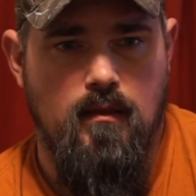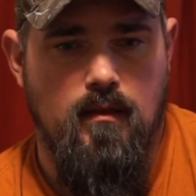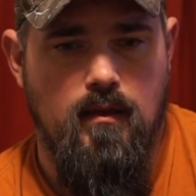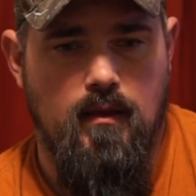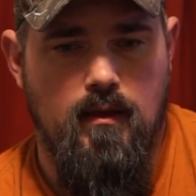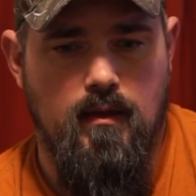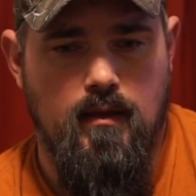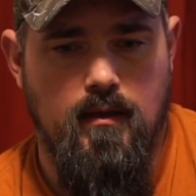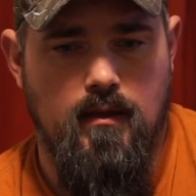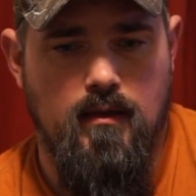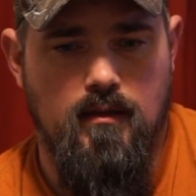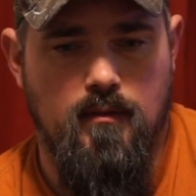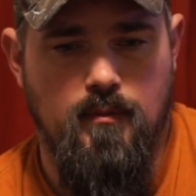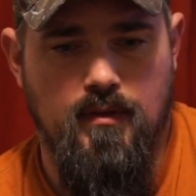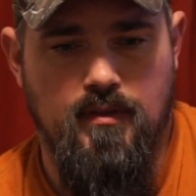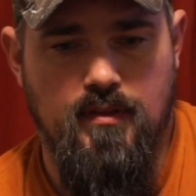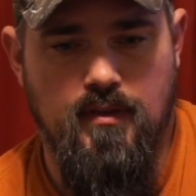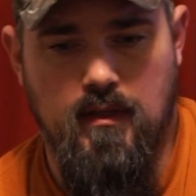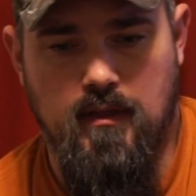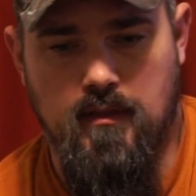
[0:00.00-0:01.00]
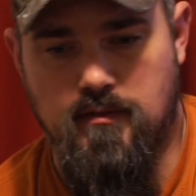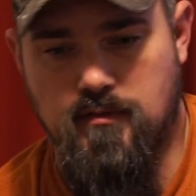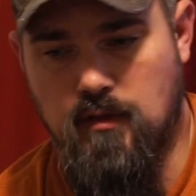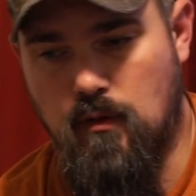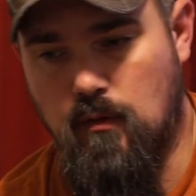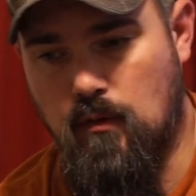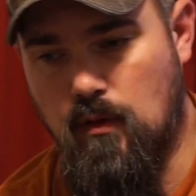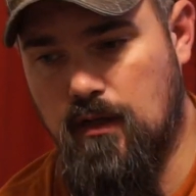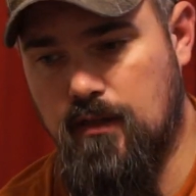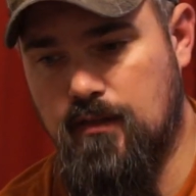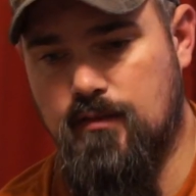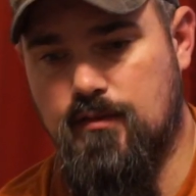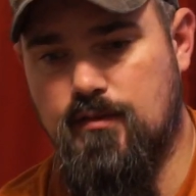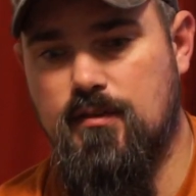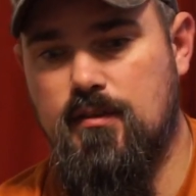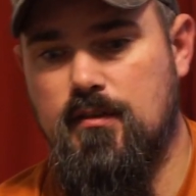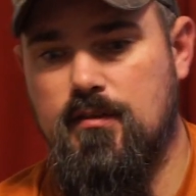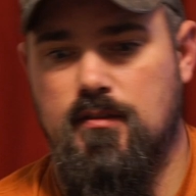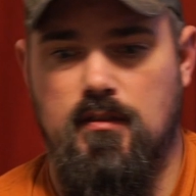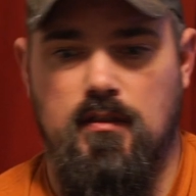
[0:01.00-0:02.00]
And let me think. So hunting
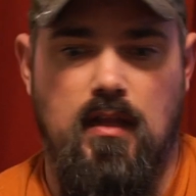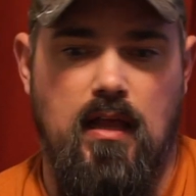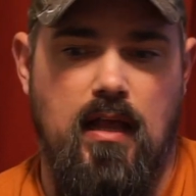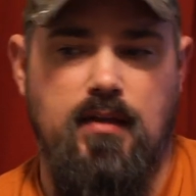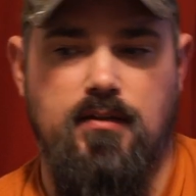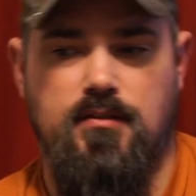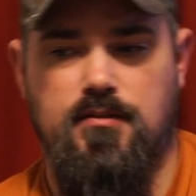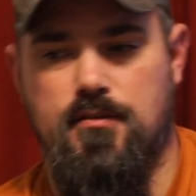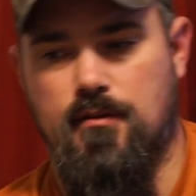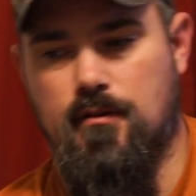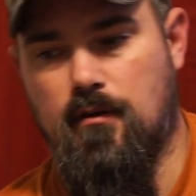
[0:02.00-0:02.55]
season last